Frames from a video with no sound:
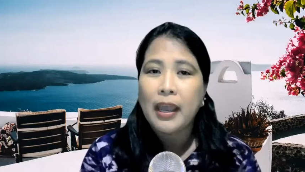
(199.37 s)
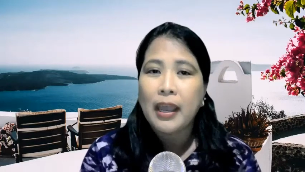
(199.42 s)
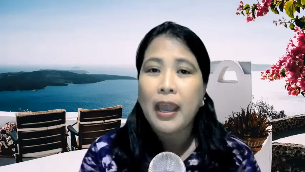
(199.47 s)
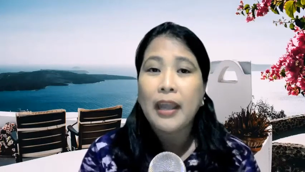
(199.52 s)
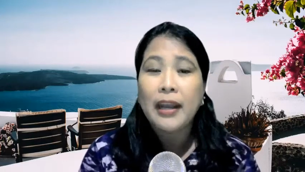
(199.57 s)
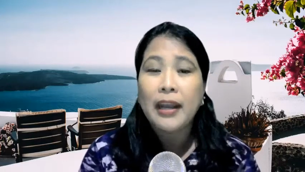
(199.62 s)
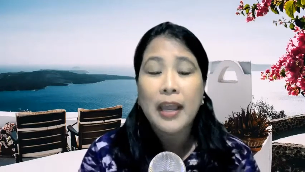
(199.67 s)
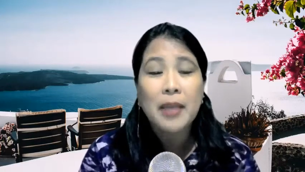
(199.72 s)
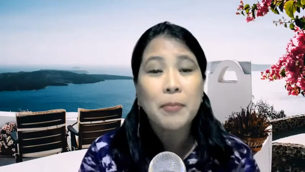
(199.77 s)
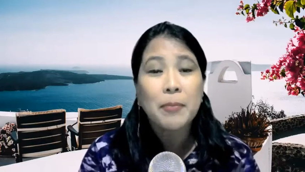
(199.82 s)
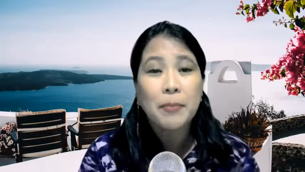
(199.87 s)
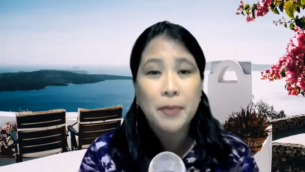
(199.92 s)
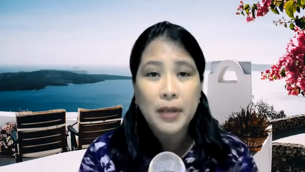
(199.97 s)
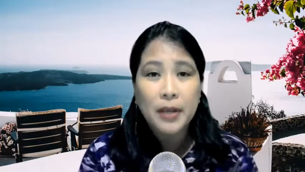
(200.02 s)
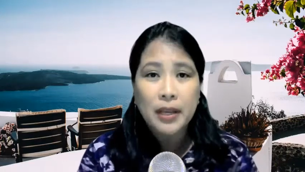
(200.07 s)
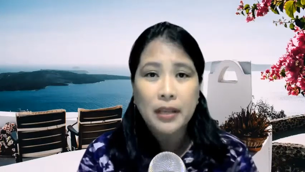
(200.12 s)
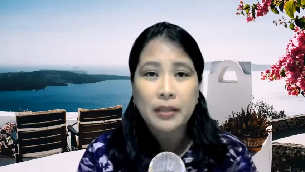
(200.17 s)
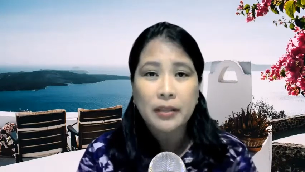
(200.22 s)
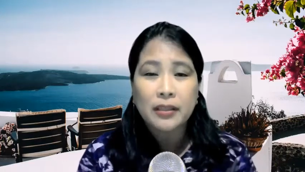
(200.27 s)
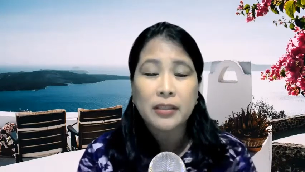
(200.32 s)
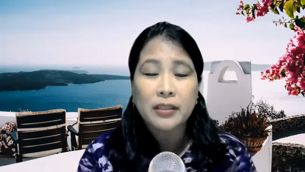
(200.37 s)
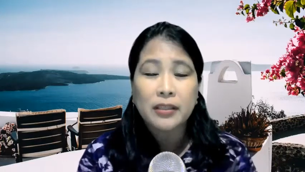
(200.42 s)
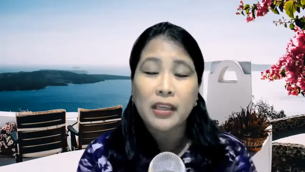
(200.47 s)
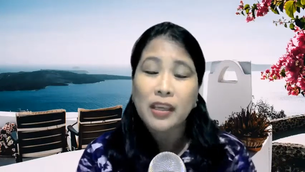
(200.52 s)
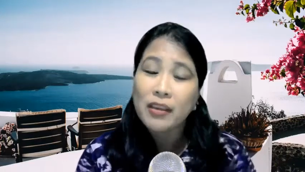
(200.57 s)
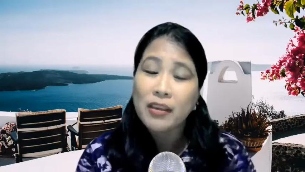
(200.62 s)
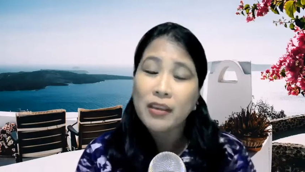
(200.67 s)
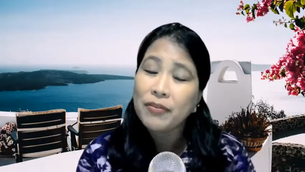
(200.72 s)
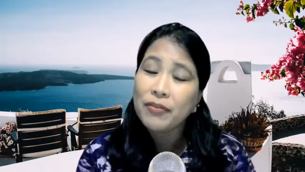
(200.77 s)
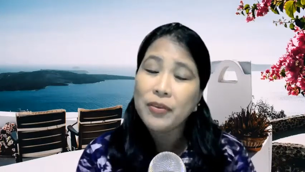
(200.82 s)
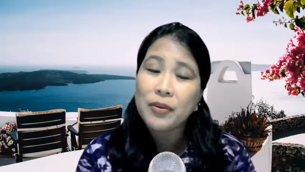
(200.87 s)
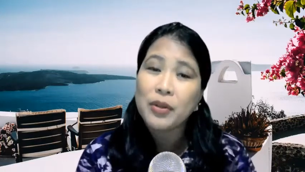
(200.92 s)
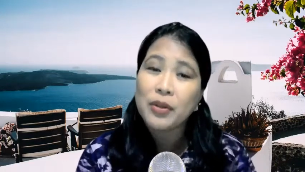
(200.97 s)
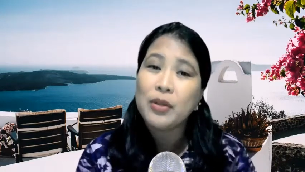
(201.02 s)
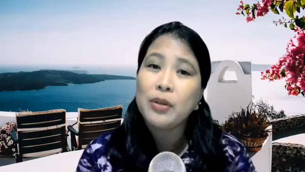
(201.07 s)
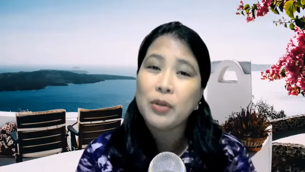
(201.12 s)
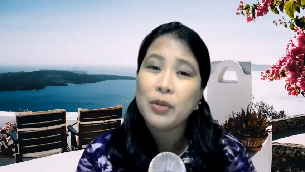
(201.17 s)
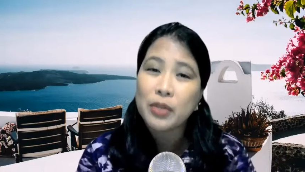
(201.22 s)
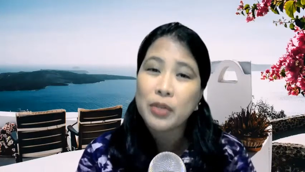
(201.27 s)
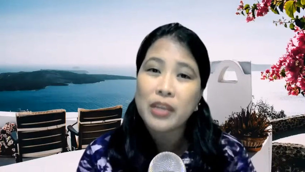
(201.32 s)
And I pray that if you are
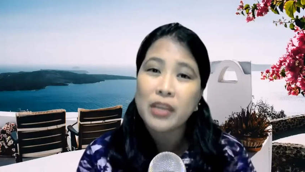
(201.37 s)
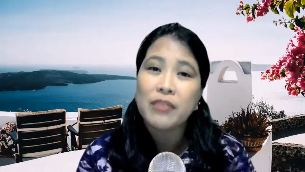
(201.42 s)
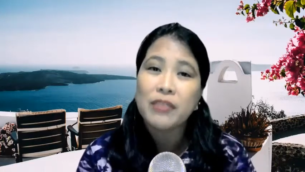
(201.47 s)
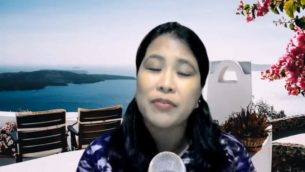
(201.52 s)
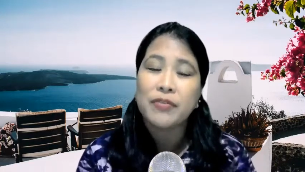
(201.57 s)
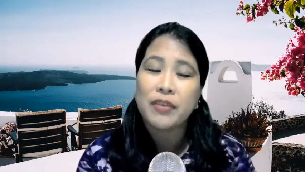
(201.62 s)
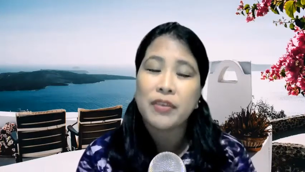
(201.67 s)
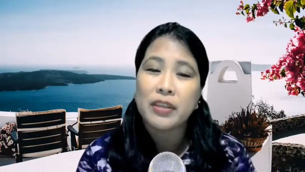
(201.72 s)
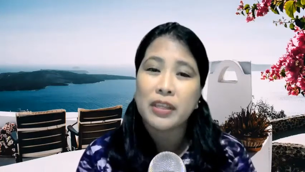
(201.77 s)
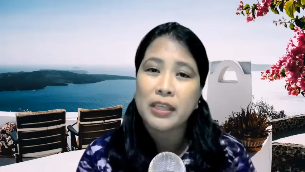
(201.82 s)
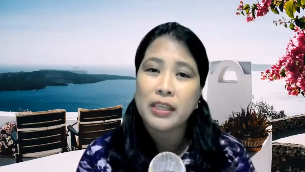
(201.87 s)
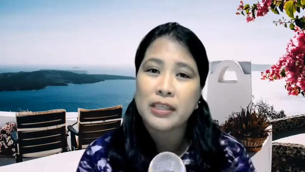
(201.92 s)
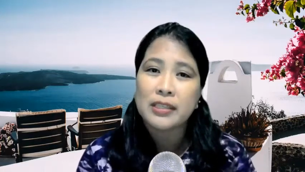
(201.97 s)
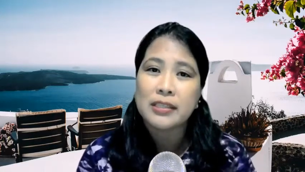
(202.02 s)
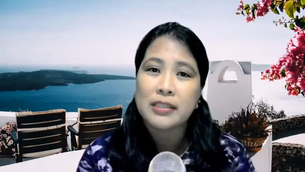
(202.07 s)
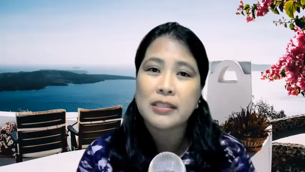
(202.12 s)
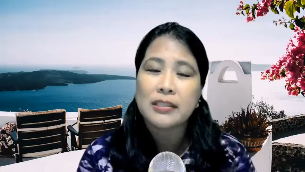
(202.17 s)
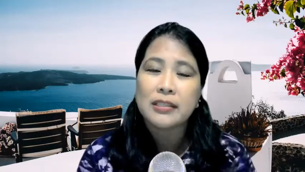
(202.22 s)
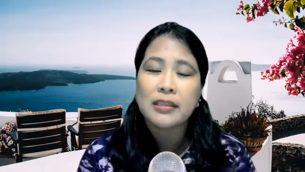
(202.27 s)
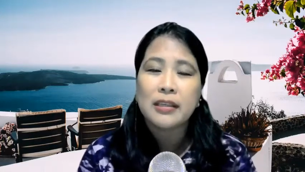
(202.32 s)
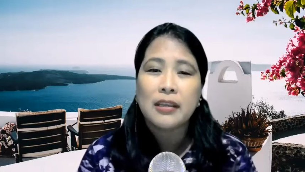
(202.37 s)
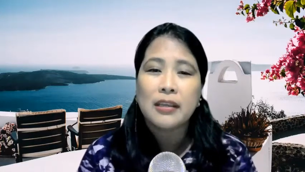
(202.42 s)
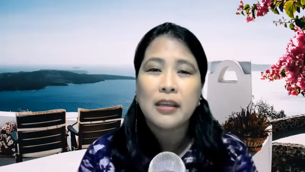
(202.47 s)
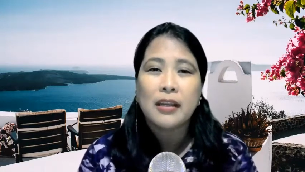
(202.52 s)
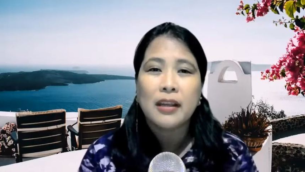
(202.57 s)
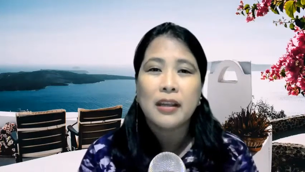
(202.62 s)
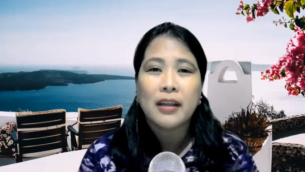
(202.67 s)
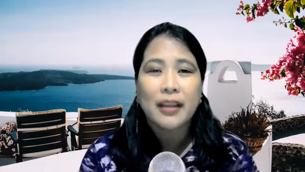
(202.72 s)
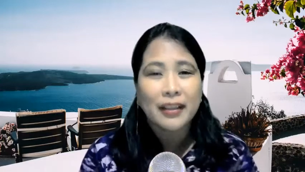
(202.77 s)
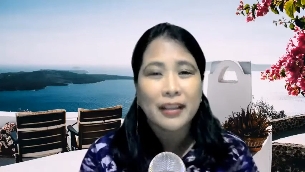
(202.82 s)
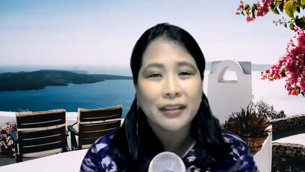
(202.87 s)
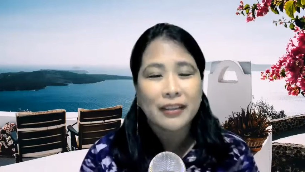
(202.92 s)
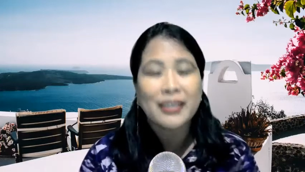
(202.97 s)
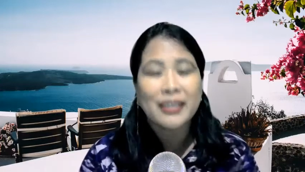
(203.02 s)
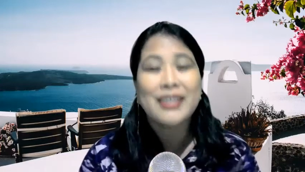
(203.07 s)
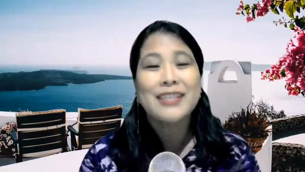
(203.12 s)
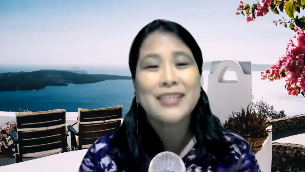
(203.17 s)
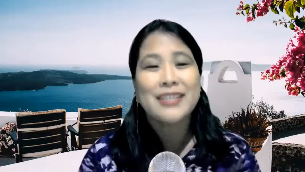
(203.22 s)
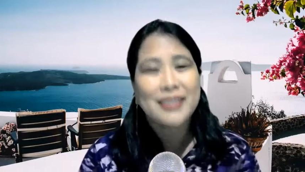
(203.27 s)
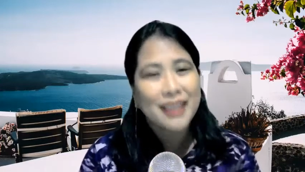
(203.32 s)
looking for this,
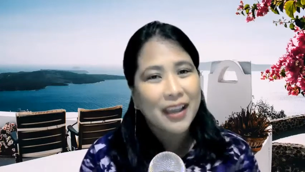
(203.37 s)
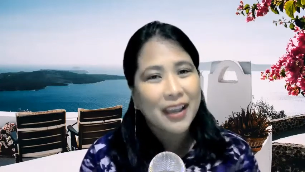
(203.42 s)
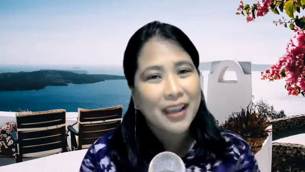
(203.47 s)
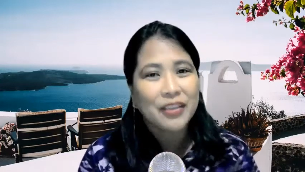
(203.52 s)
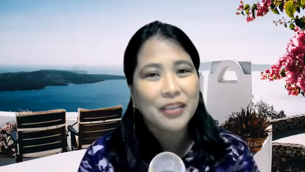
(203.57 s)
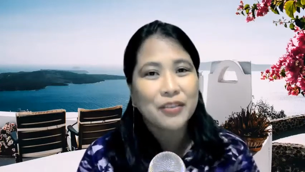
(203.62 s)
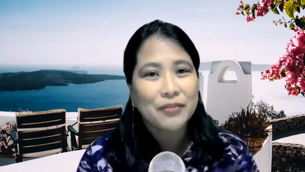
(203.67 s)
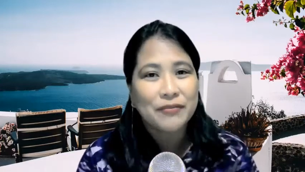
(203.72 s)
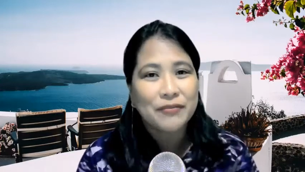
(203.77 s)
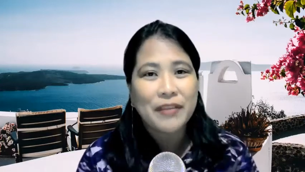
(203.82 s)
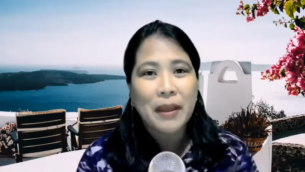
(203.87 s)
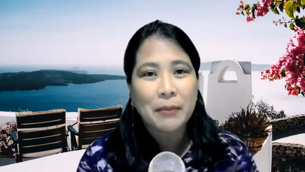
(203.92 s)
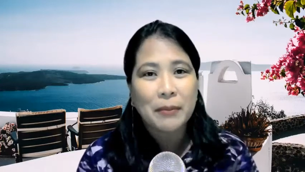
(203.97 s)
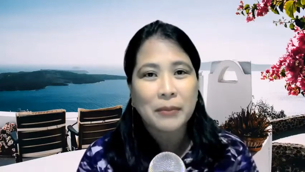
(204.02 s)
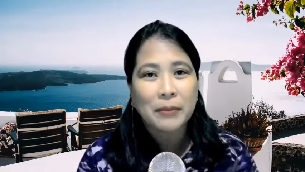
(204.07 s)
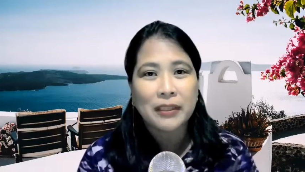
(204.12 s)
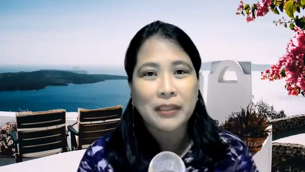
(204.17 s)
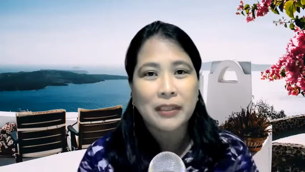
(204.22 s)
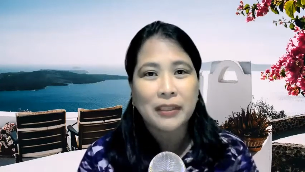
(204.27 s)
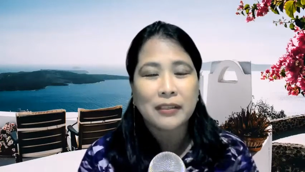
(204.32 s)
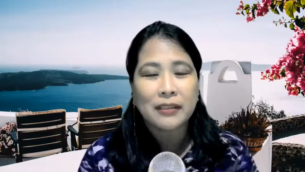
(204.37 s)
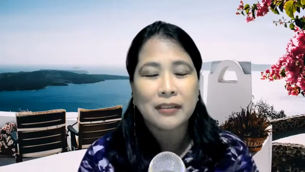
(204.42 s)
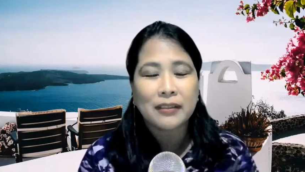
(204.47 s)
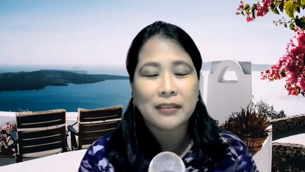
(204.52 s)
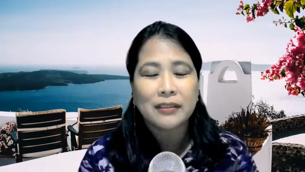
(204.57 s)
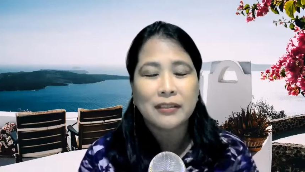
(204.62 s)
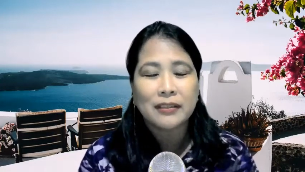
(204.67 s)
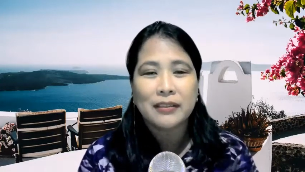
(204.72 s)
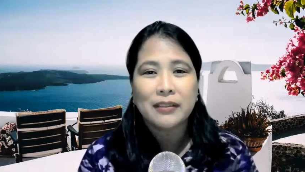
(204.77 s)
this kind of family,